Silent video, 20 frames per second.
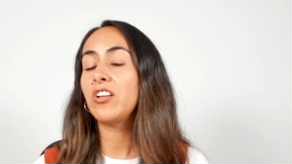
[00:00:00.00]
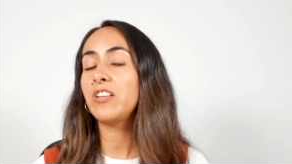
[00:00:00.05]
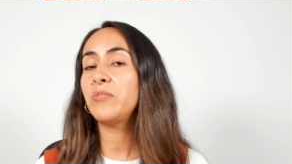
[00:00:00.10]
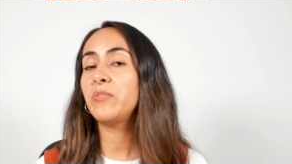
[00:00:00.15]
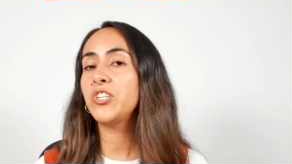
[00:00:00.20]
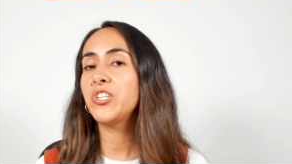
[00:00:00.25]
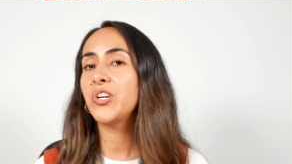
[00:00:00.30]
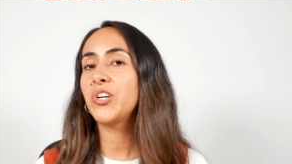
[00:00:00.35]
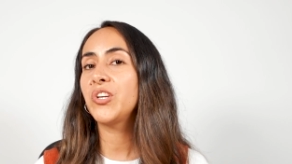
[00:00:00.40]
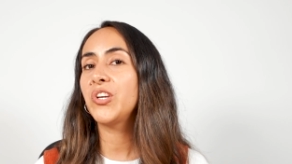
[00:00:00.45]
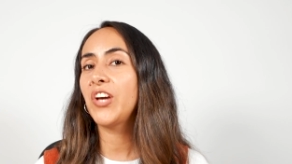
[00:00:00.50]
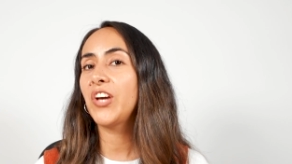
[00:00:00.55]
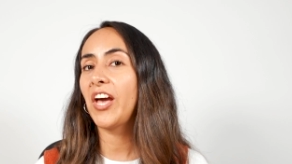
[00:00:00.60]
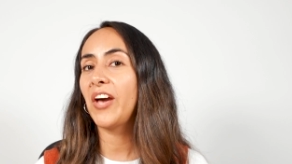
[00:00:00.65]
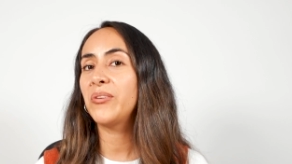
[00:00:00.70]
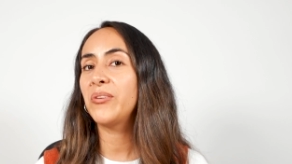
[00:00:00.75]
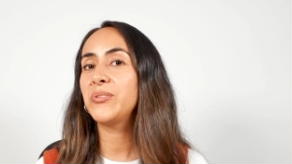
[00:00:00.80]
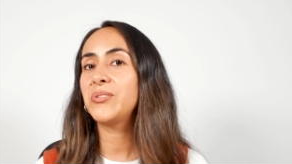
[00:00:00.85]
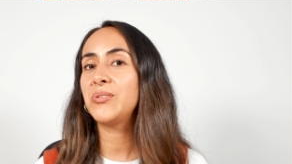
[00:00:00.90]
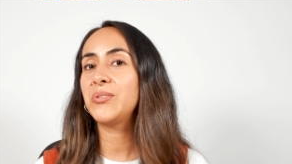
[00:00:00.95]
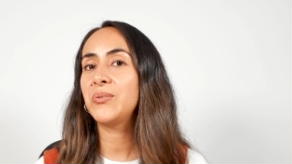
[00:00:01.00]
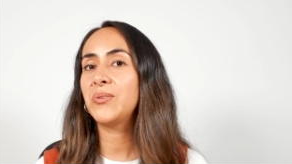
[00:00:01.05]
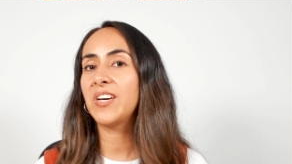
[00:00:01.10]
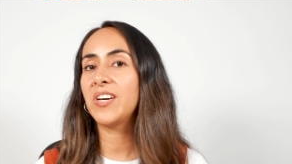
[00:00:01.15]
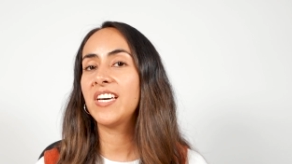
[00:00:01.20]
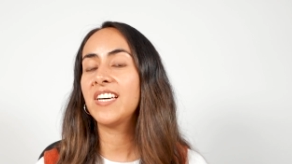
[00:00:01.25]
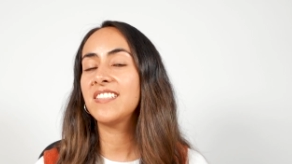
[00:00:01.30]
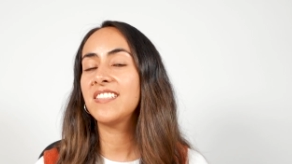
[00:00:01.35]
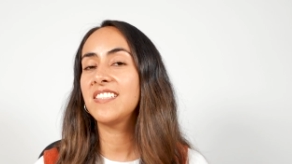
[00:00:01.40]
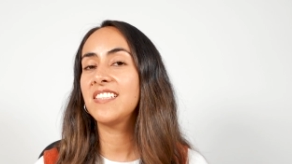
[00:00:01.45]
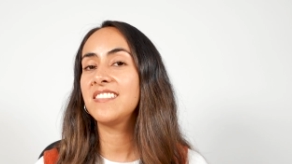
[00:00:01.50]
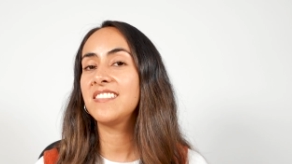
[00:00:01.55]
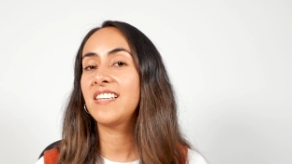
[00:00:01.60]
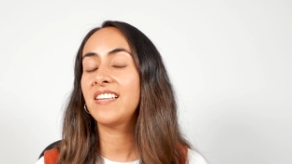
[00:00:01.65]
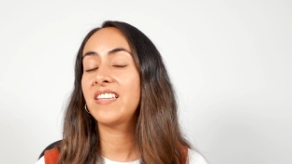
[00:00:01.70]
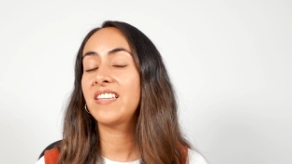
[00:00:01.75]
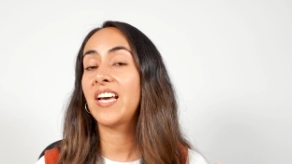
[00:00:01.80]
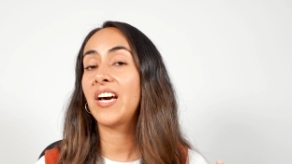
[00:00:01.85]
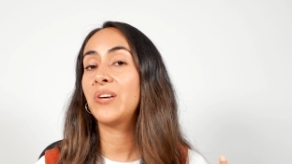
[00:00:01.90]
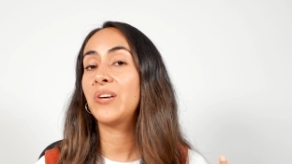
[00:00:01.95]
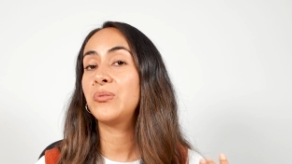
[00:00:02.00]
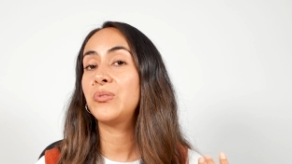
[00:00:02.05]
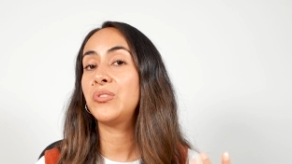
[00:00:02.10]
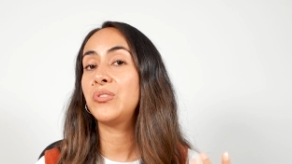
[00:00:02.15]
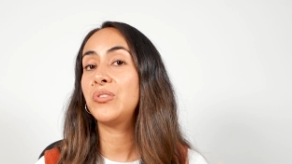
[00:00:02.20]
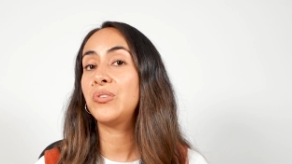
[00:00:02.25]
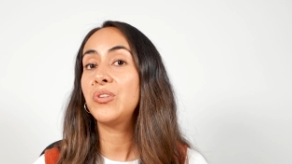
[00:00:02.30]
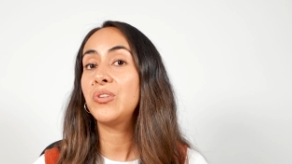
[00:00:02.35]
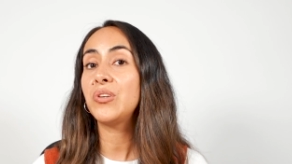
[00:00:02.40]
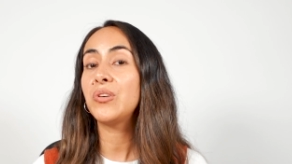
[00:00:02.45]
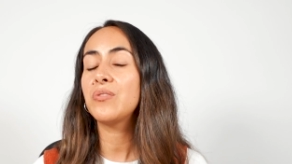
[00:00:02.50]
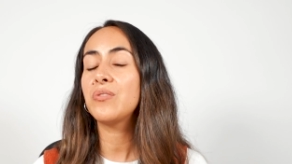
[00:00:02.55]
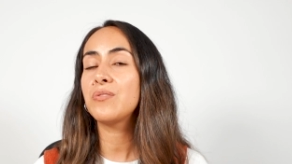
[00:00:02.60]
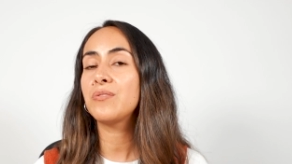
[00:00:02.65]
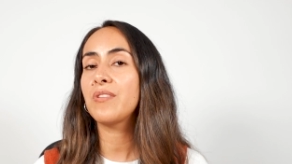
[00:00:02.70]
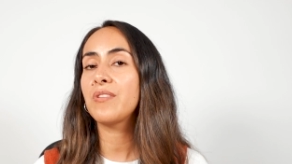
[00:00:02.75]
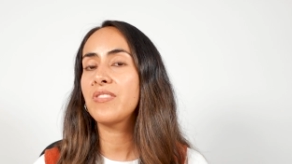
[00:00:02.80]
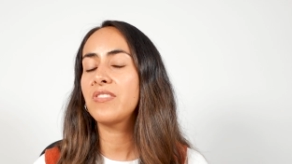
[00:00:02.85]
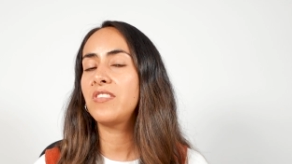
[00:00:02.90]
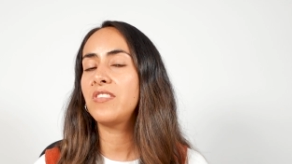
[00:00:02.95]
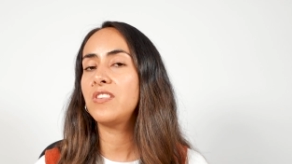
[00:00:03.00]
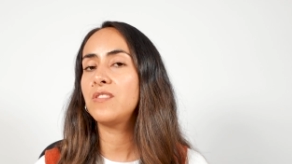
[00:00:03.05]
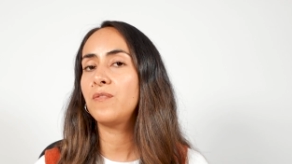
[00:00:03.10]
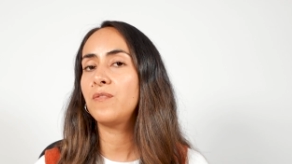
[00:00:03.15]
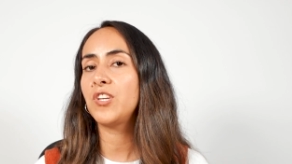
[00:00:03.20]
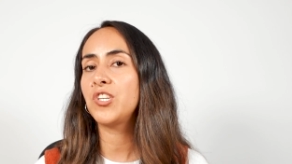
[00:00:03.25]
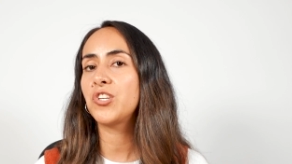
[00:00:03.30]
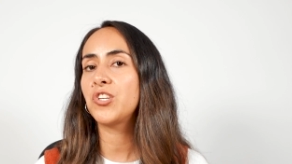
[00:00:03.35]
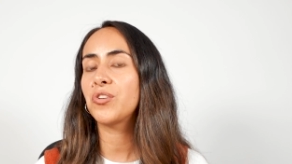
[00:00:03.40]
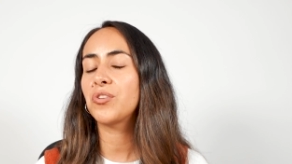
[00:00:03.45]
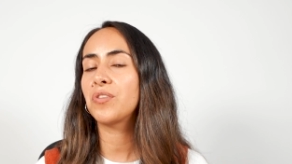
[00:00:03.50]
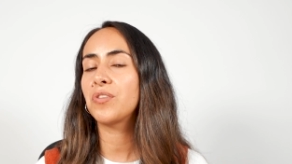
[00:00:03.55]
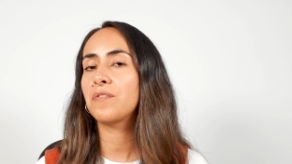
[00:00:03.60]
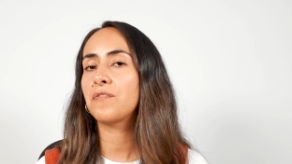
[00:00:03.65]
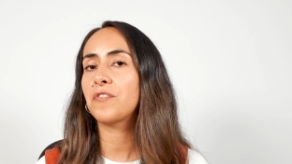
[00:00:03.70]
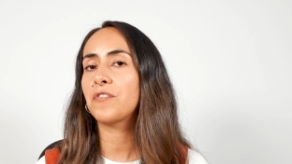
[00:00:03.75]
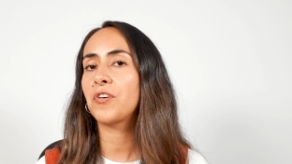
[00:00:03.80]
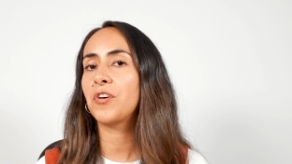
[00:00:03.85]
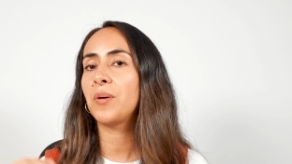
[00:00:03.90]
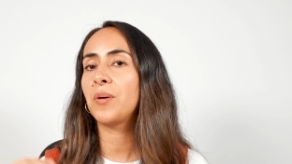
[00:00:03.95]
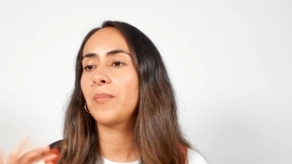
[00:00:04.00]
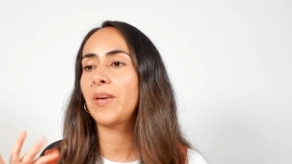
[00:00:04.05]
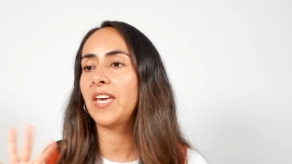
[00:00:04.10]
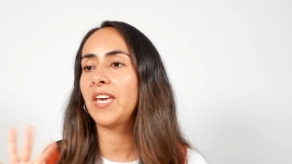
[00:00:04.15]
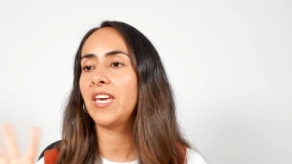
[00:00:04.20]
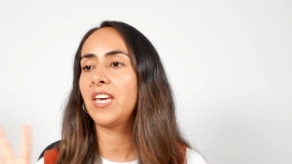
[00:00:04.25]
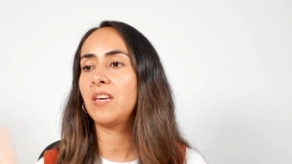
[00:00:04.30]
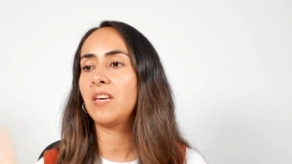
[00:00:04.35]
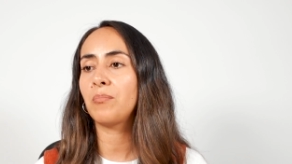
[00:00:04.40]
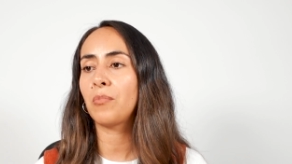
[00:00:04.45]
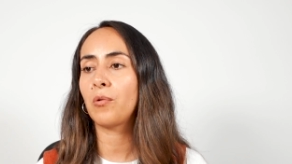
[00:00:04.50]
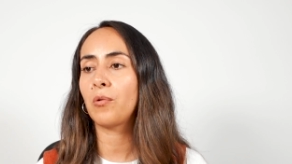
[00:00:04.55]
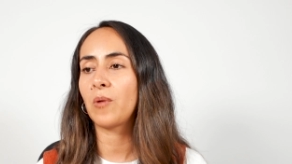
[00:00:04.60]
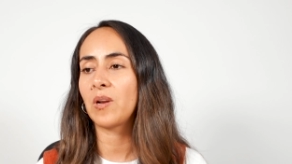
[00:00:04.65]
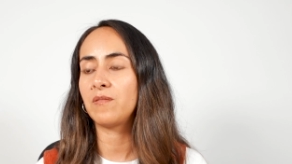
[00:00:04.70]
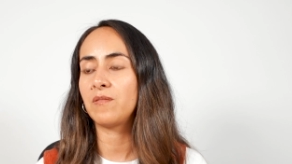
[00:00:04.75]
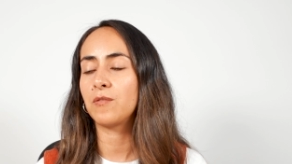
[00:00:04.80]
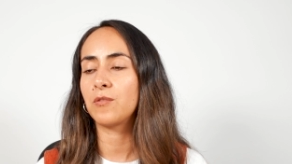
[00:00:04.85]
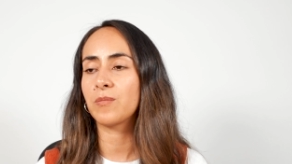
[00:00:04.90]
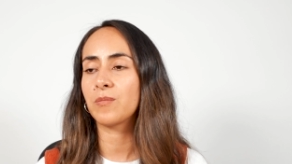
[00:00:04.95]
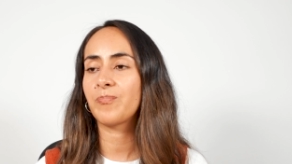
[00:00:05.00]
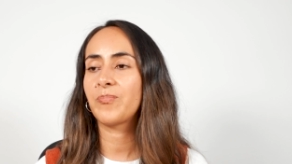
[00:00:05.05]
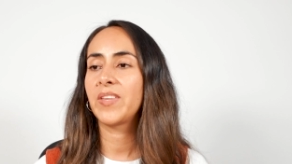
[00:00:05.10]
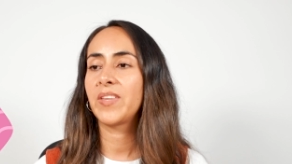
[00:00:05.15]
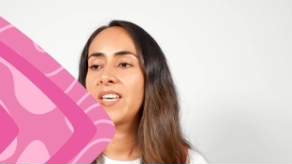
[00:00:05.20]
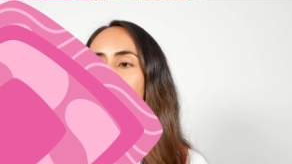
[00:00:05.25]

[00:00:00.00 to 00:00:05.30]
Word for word: let me show you how to access and how to use this feature from a mobile phone.